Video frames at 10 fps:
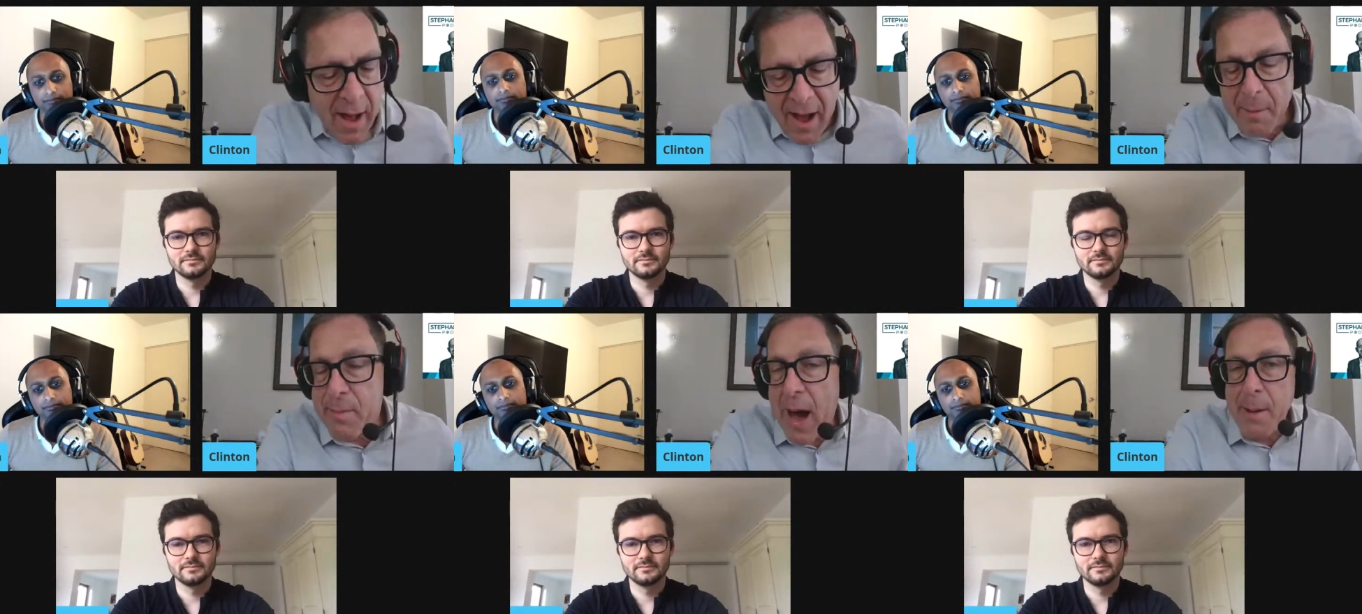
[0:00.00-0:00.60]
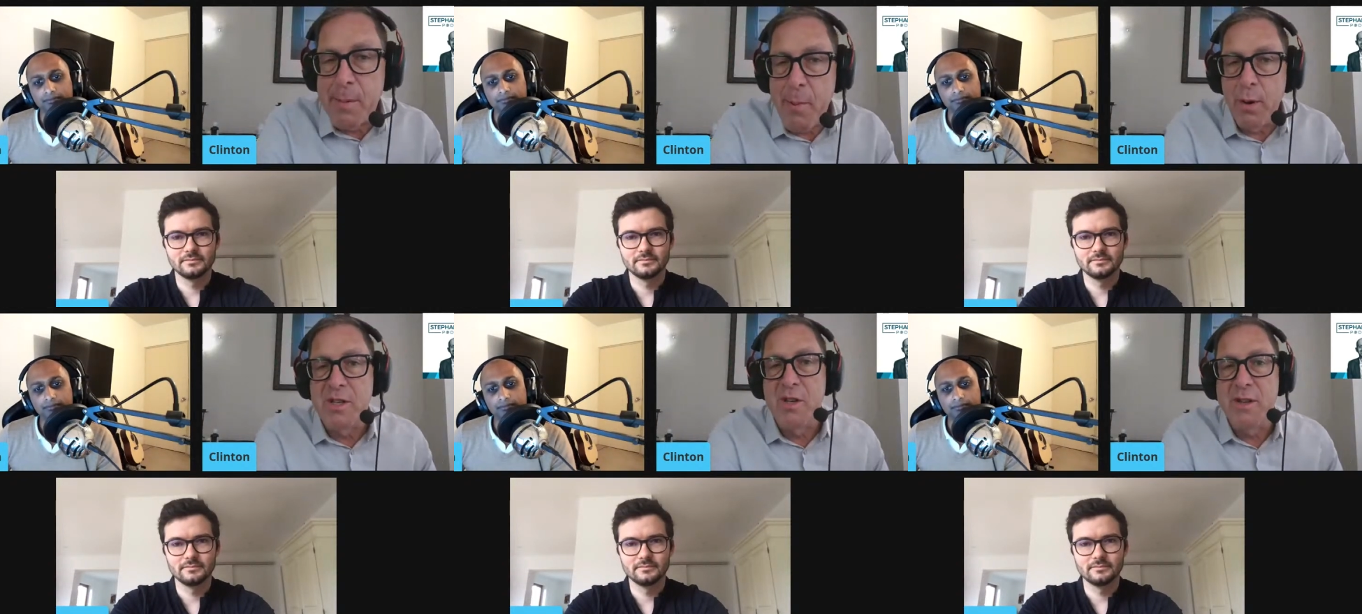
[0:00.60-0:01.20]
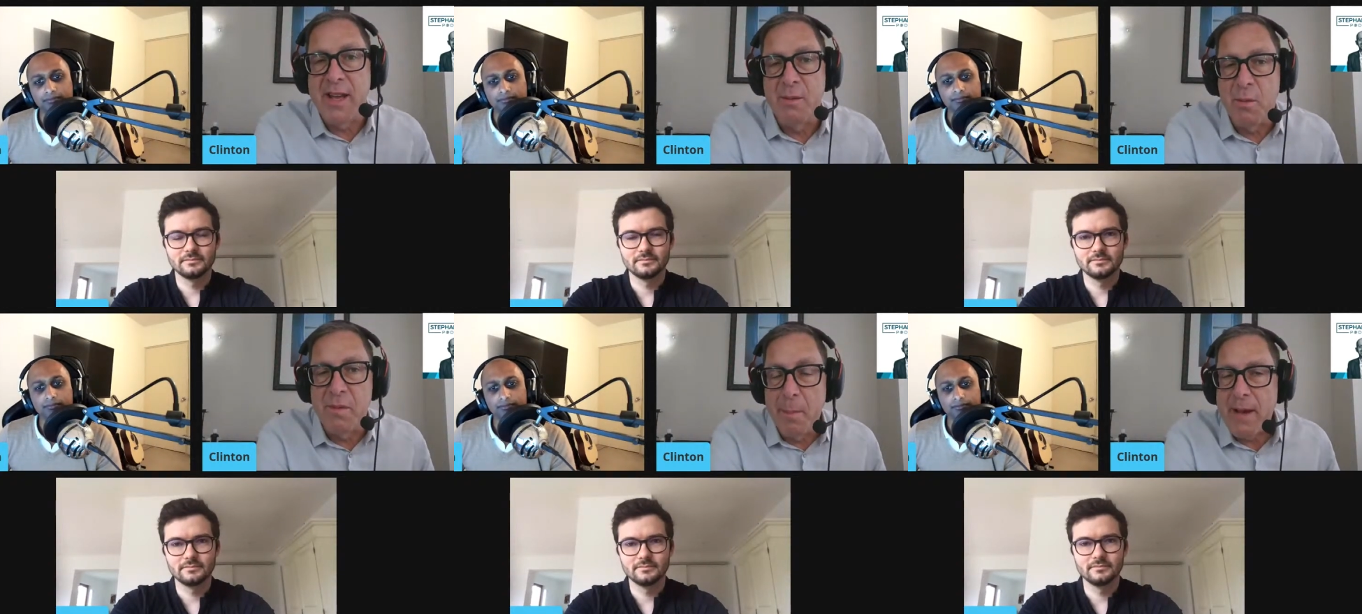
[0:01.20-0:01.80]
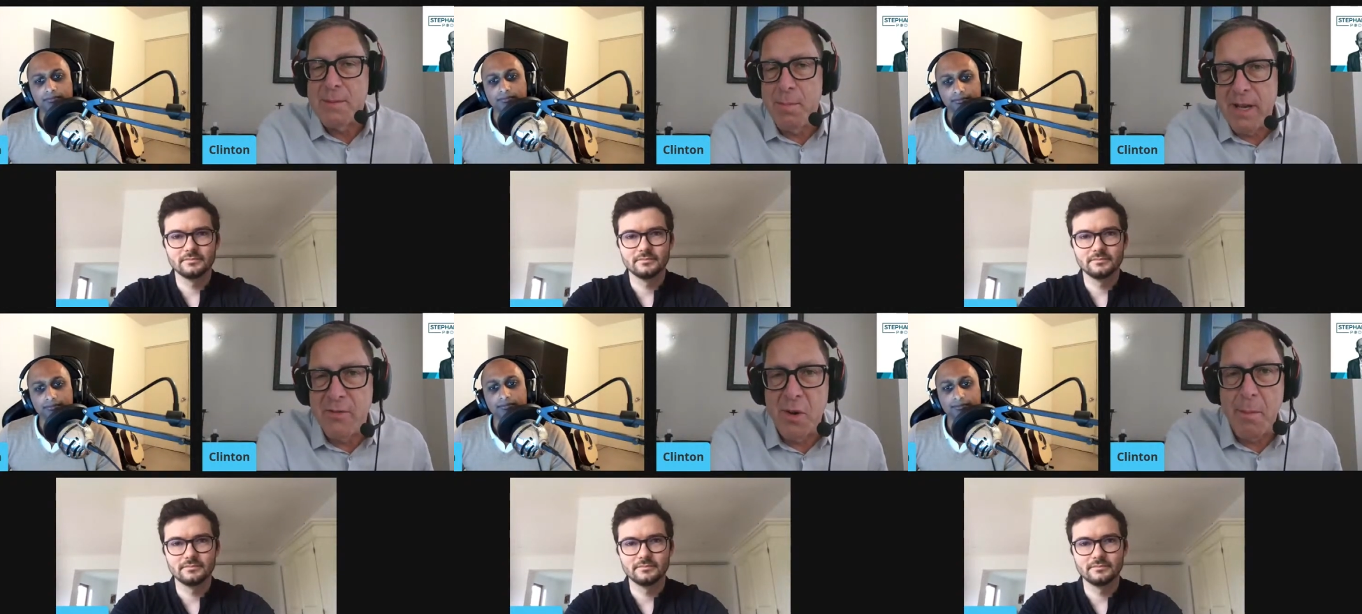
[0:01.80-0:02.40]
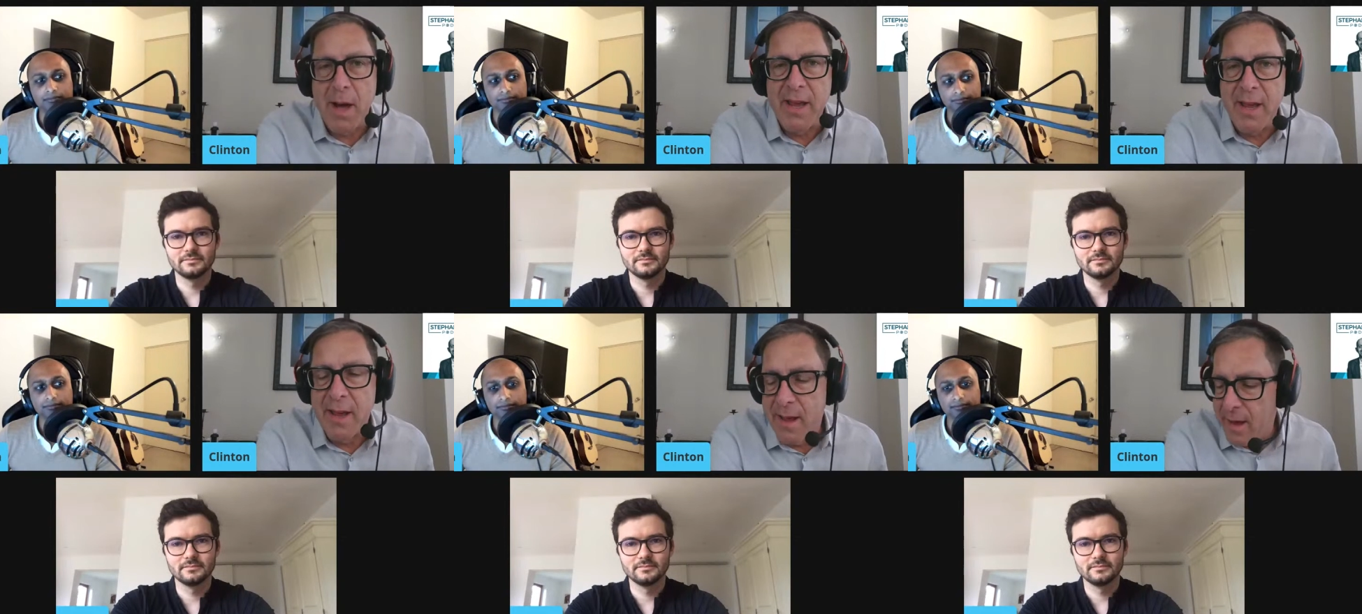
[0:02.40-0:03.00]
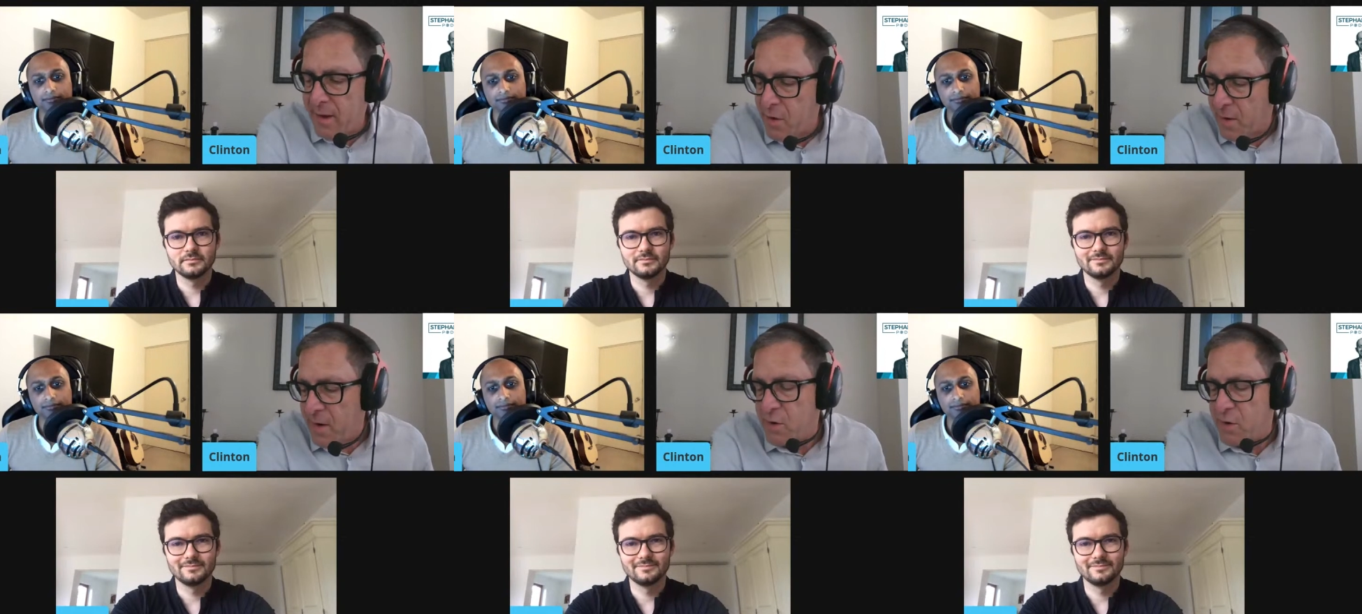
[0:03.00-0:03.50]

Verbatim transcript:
Speaker 1: uh, I, would propose to you that the best place for your money uh, your,